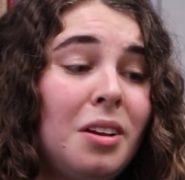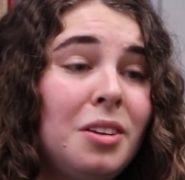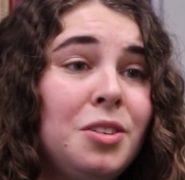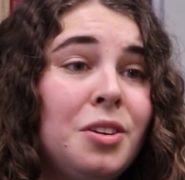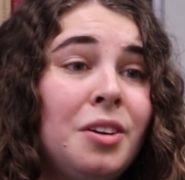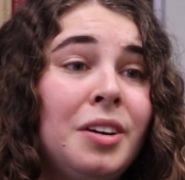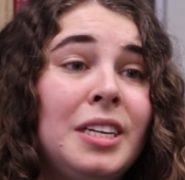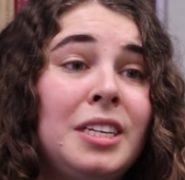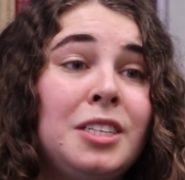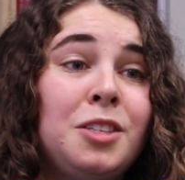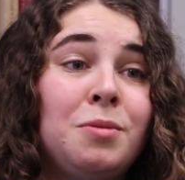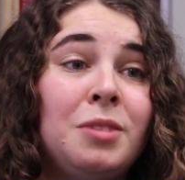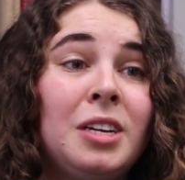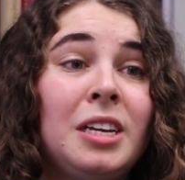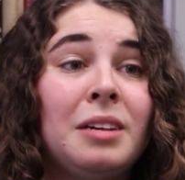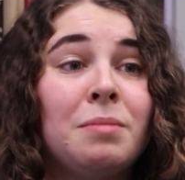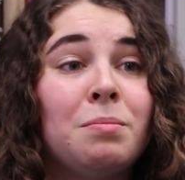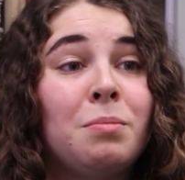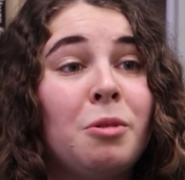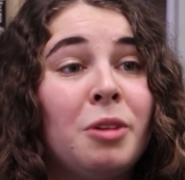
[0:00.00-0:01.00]
So it is
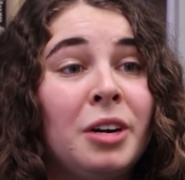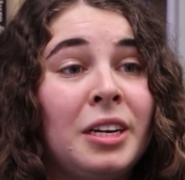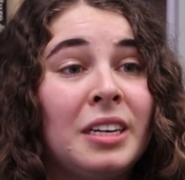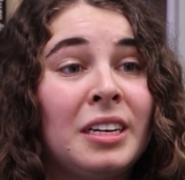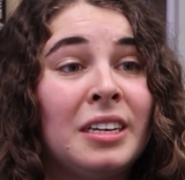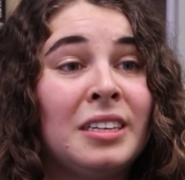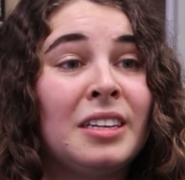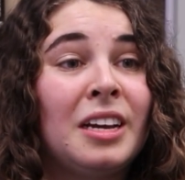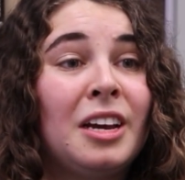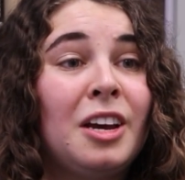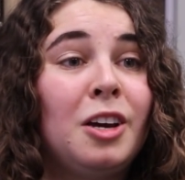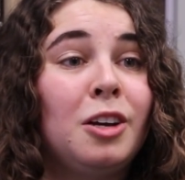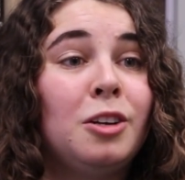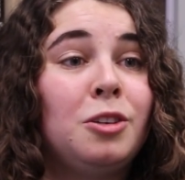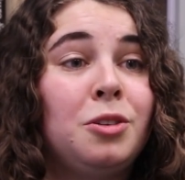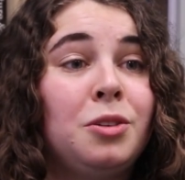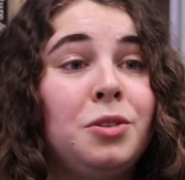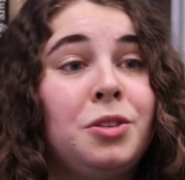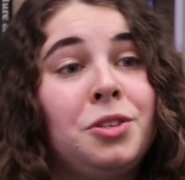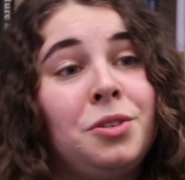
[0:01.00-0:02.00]
really important
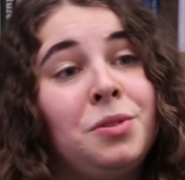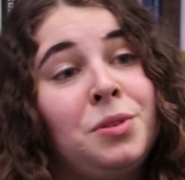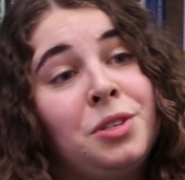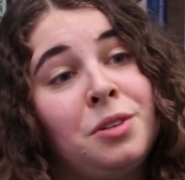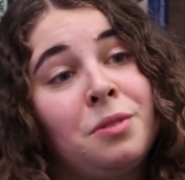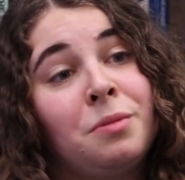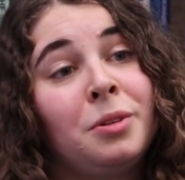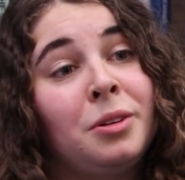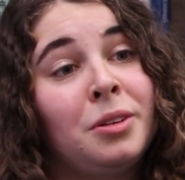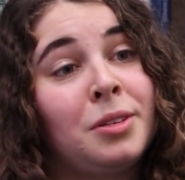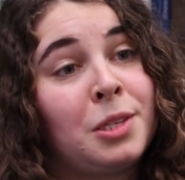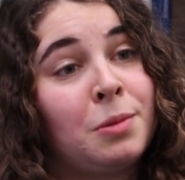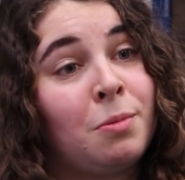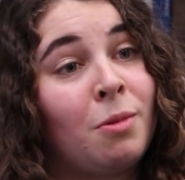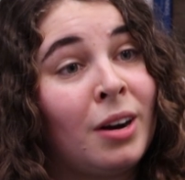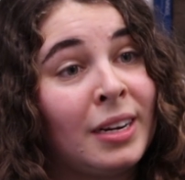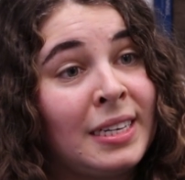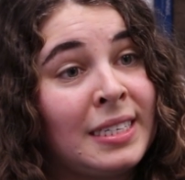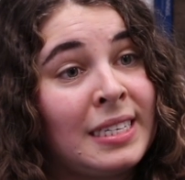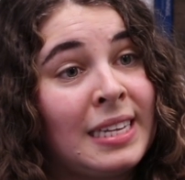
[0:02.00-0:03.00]
to choose your words
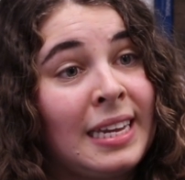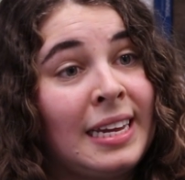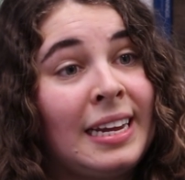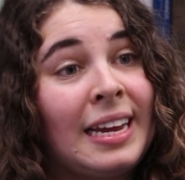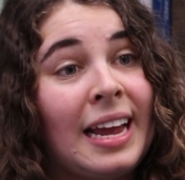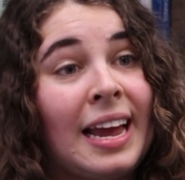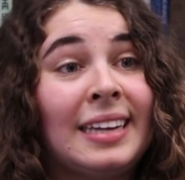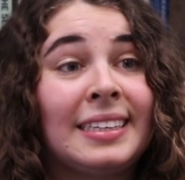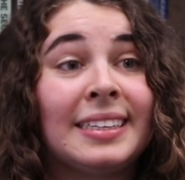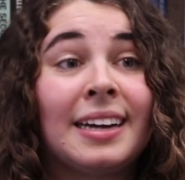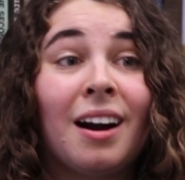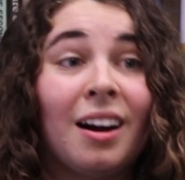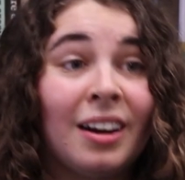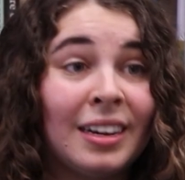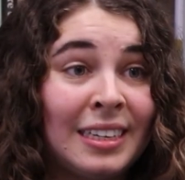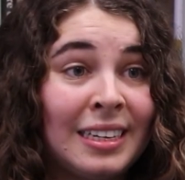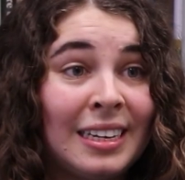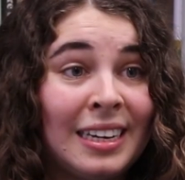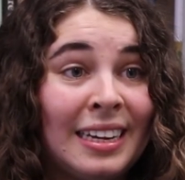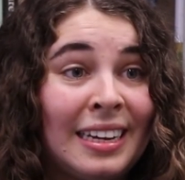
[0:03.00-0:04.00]
wisely and
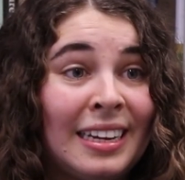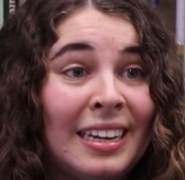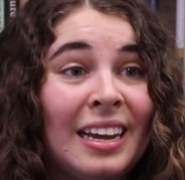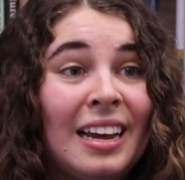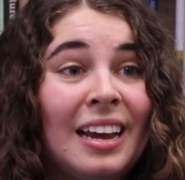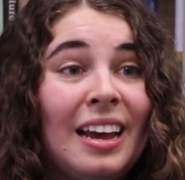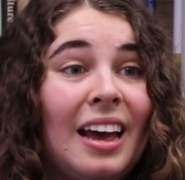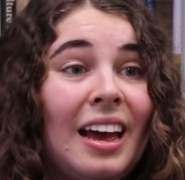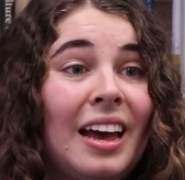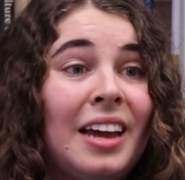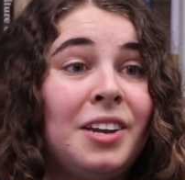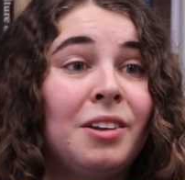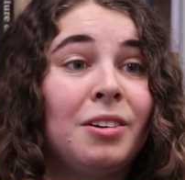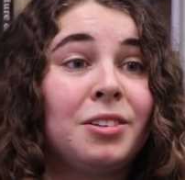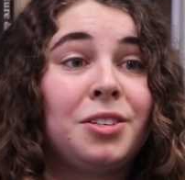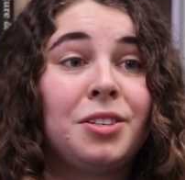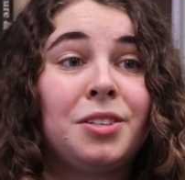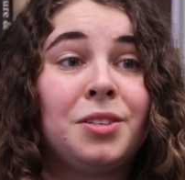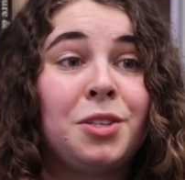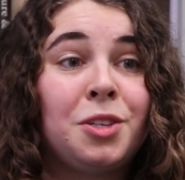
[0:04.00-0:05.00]
kindly and
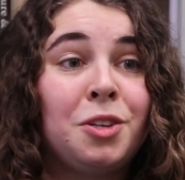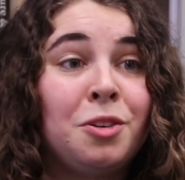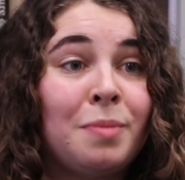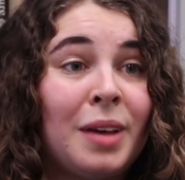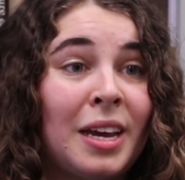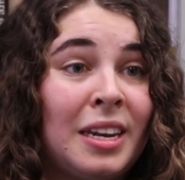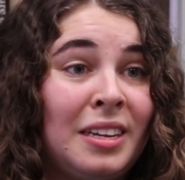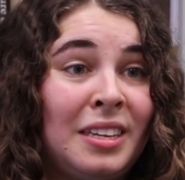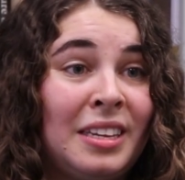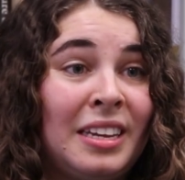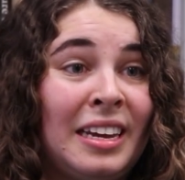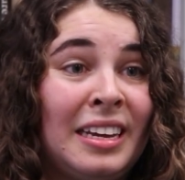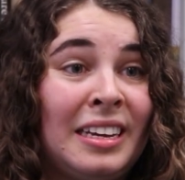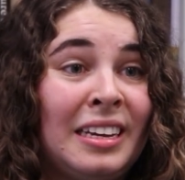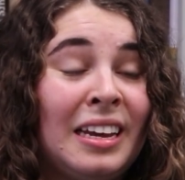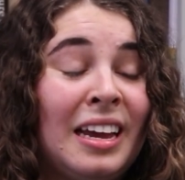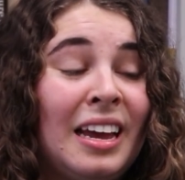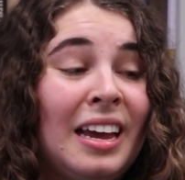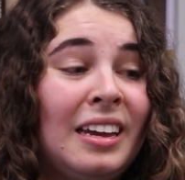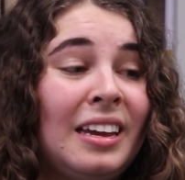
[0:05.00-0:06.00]
not to assume
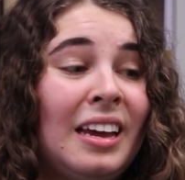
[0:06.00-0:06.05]
anything.